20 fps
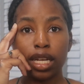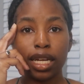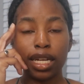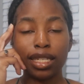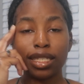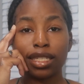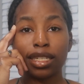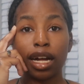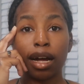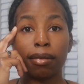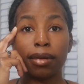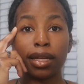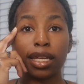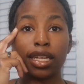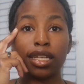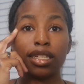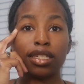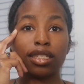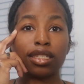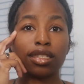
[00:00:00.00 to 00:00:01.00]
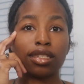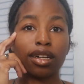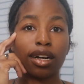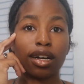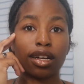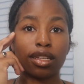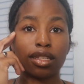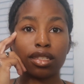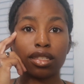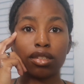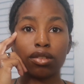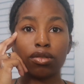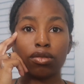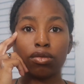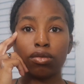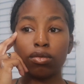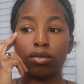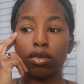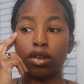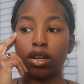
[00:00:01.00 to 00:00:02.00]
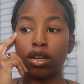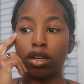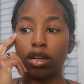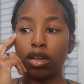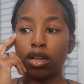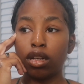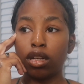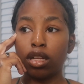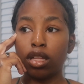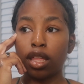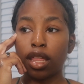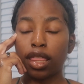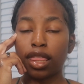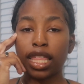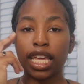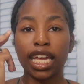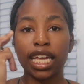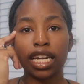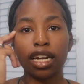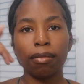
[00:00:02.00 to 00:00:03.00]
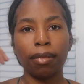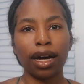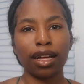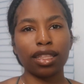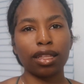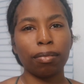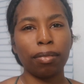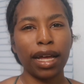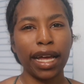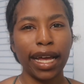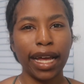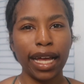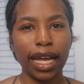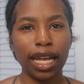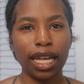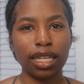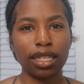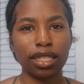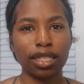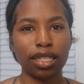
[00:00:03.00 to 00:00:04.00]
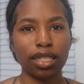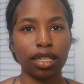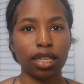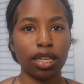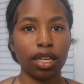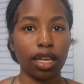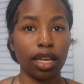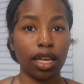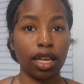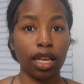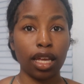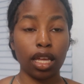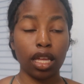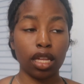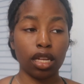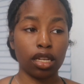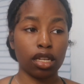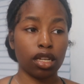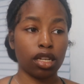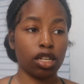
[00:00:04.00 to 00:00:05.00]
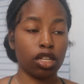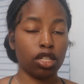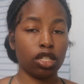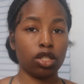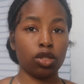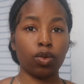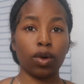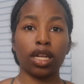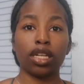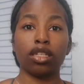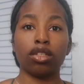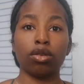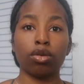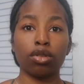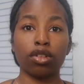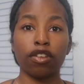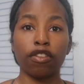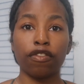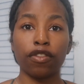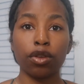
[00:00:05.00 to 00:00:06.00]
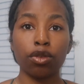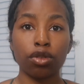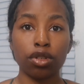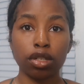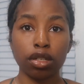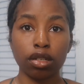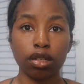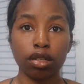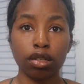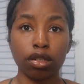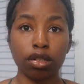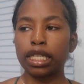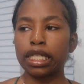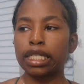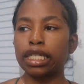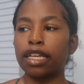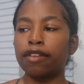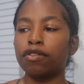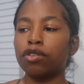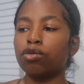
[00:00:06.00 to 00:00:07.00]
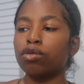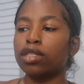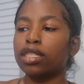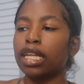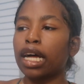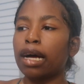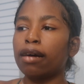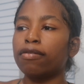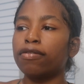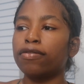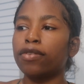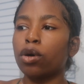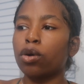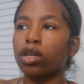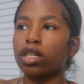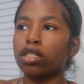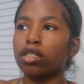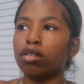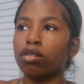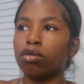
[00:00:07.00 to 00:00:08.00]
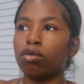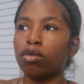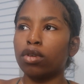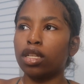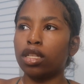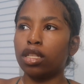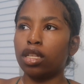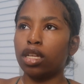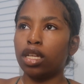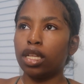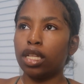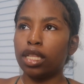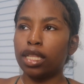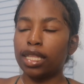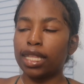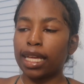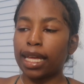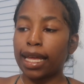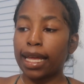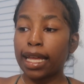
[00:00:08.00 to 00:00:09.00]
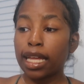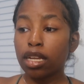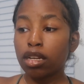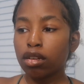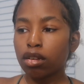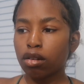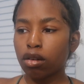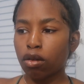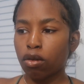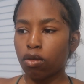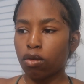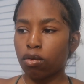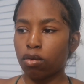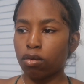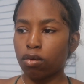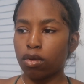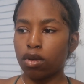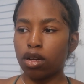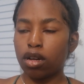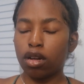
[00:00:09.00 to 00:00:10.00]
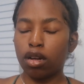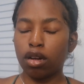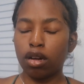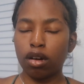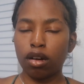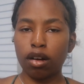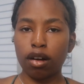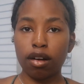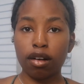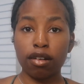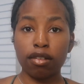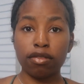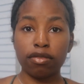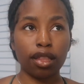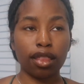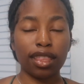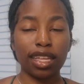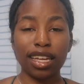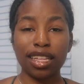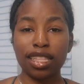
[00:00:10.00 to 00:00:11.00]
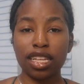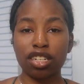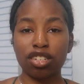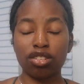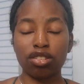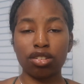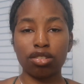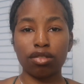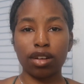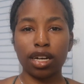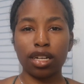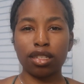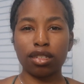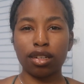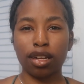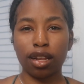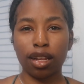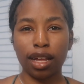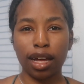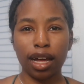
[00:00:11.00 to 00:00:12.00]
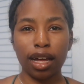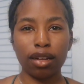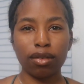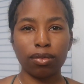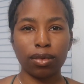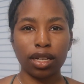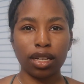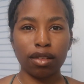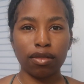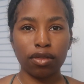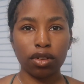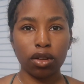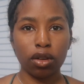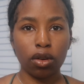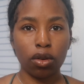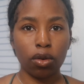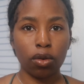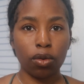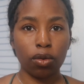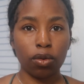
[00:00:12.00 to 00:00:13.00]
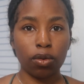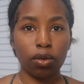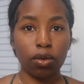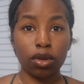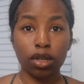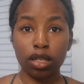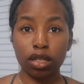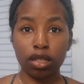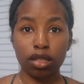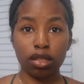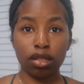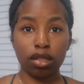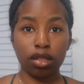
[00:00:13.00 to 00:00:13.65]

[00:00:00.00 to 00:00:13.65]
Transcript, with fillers: and stop getting stuck into thinking about the past and dwelling on the future if you stop focusing on the end goal of the thing that you're trying to align with or